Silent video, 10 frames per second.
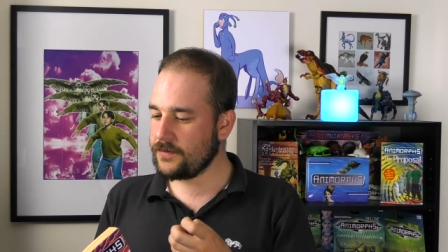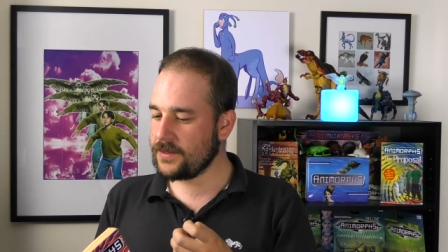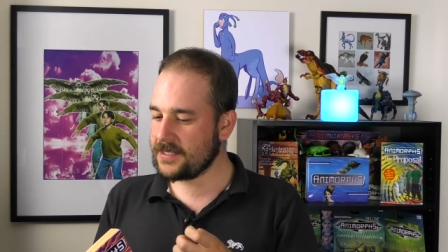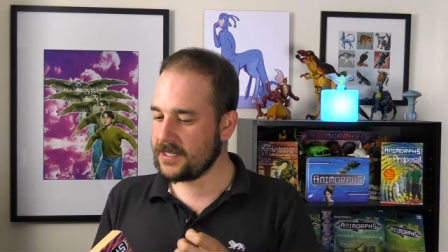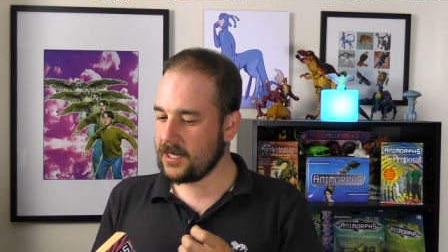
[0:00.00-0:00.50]
from
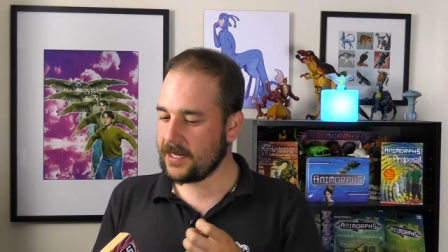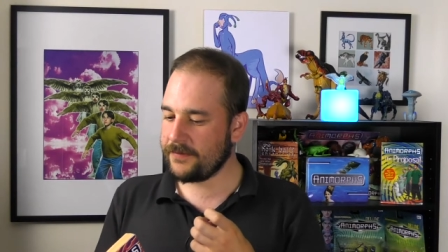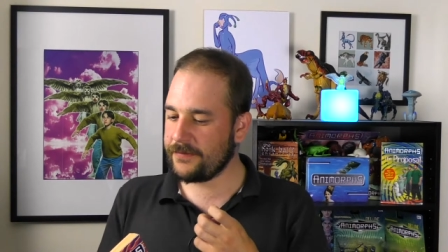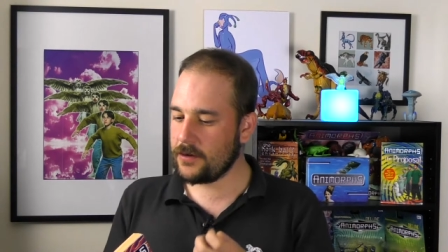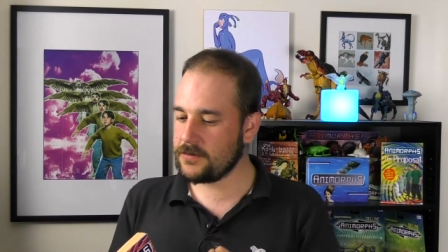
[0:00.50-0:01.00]
the ceiling
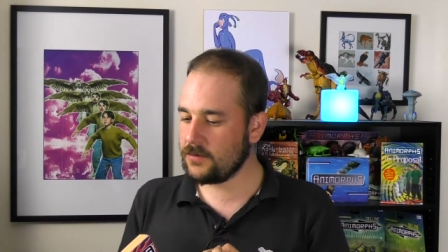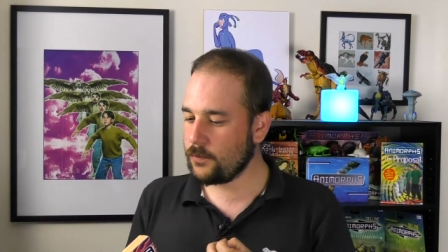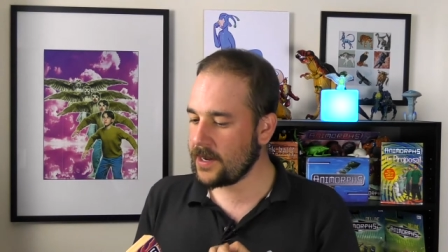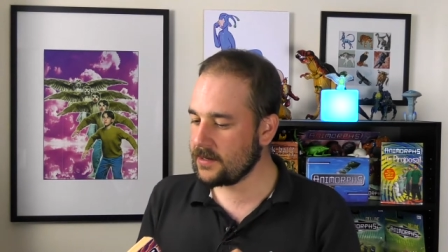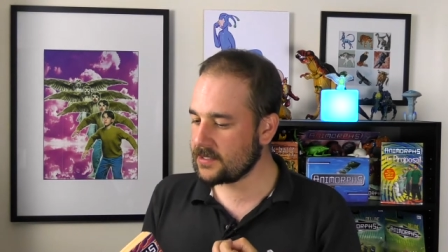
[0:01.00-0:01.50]
and floated
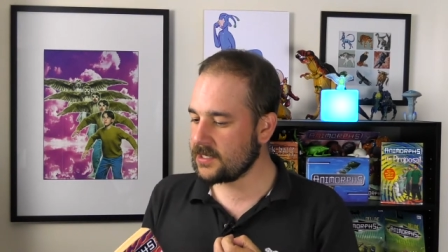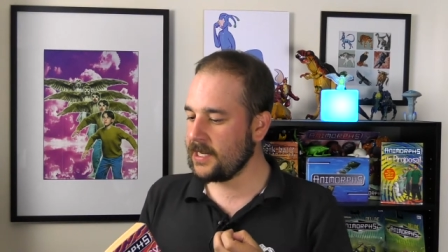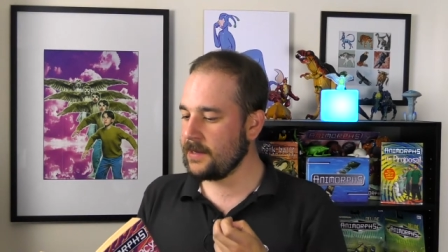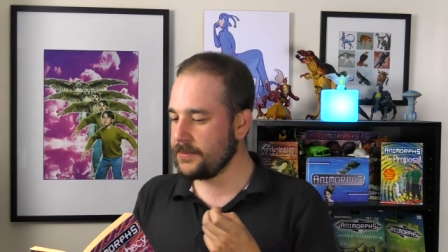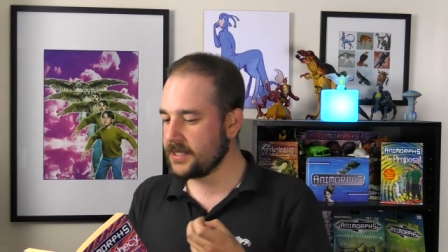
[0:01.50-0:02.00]

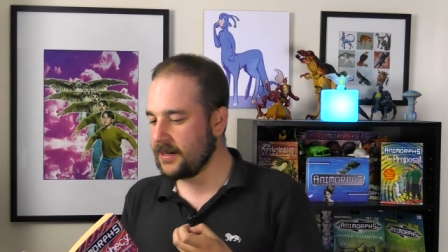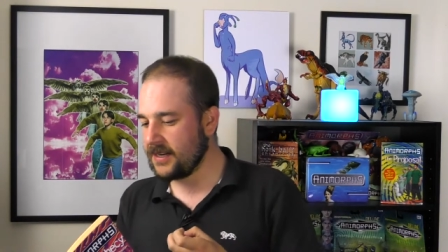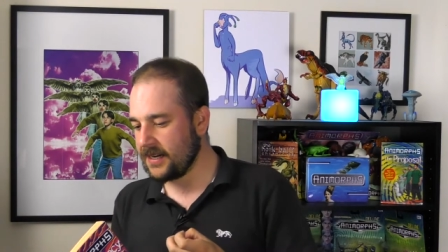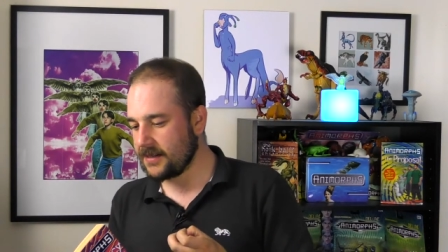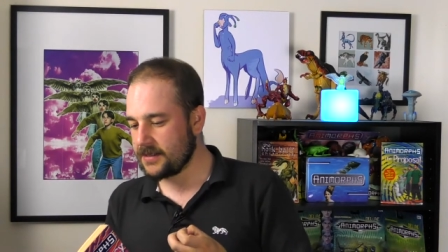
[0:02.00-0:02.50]
weightlessly in beside
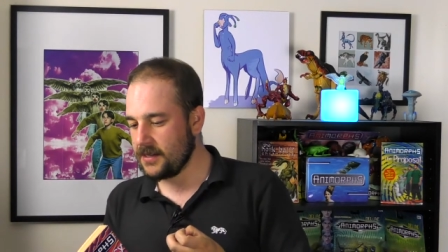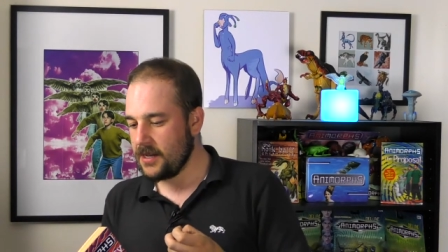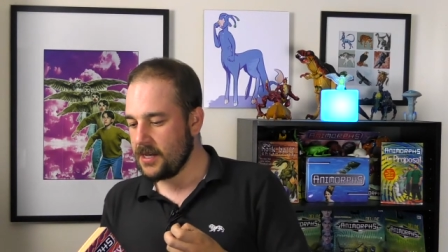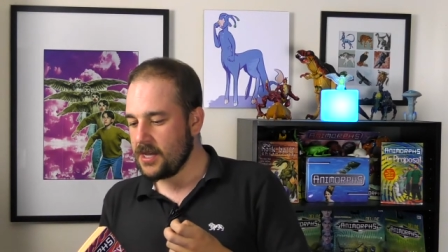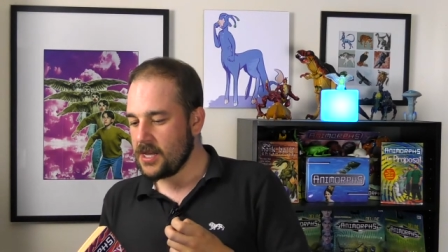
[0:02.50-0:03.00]
Ax.
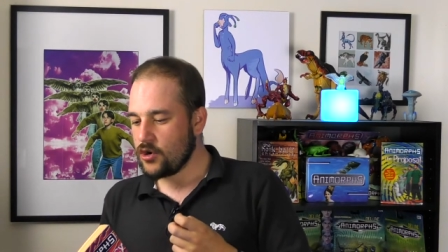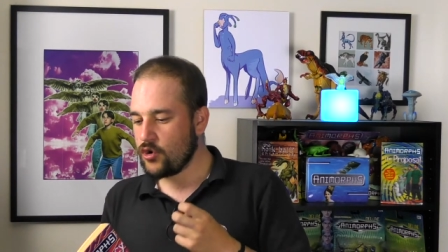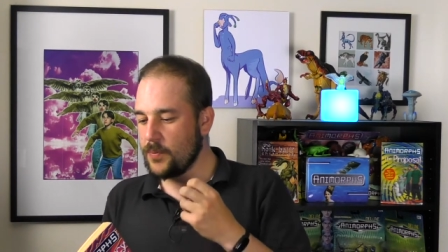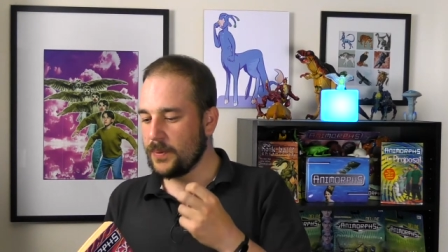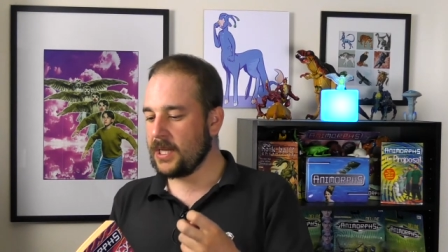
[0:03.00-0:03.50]

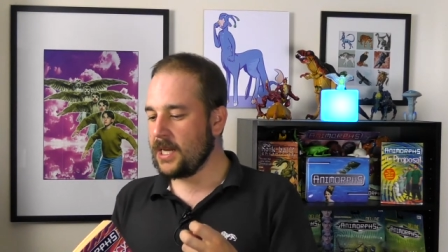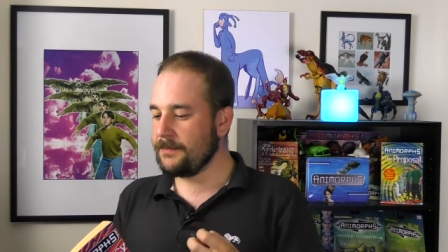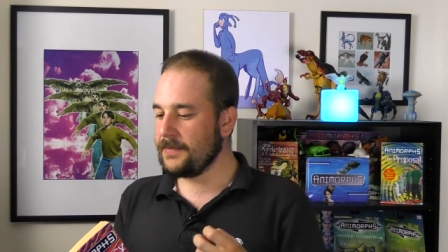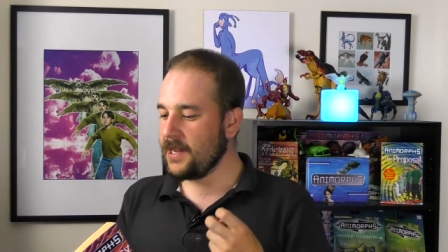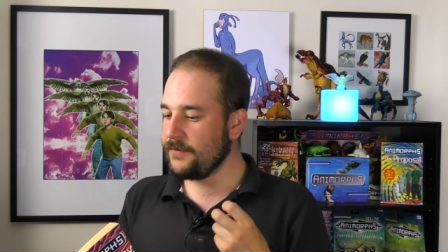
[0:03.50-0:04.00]
"Cripple
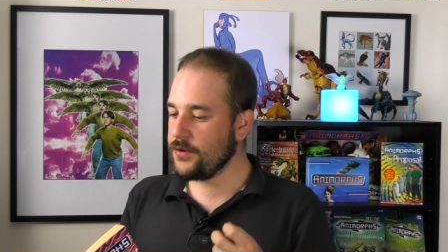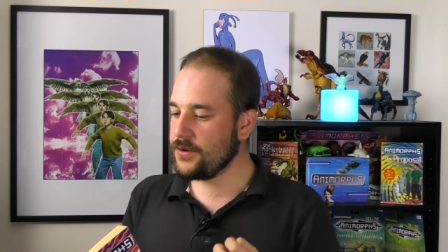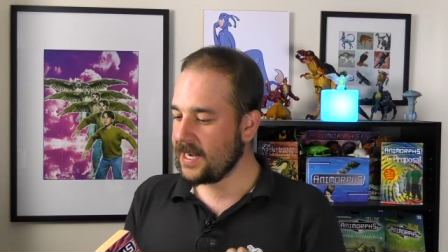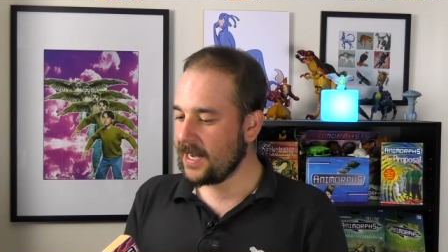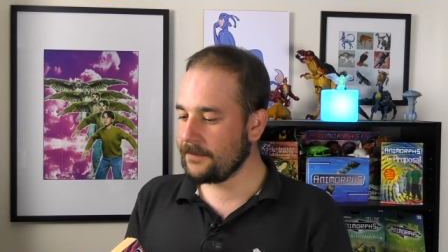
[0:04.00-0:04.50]
him if you
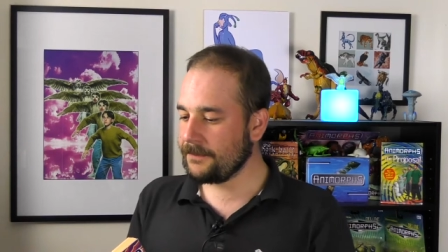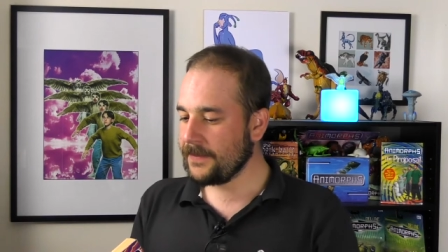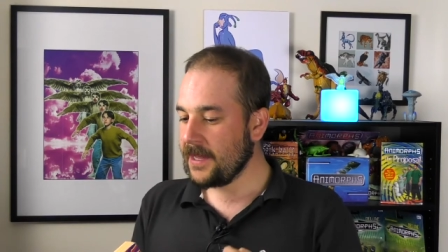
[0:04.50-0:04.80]
can.